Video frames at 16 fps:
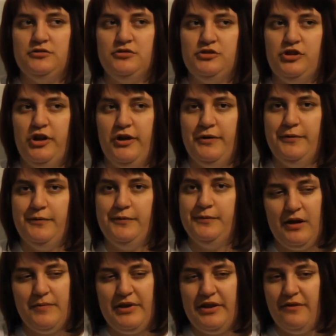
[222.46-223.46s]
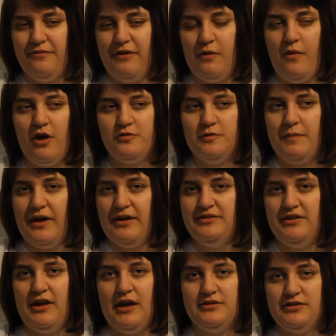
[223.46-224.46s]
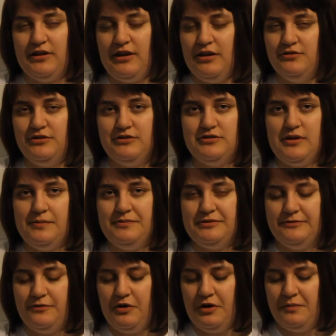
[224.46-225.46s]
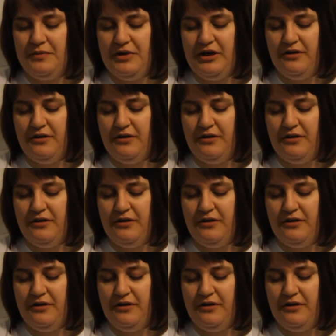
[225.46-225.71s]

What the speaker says: No. I mean, if I walk with my DS, it counts the steps for me.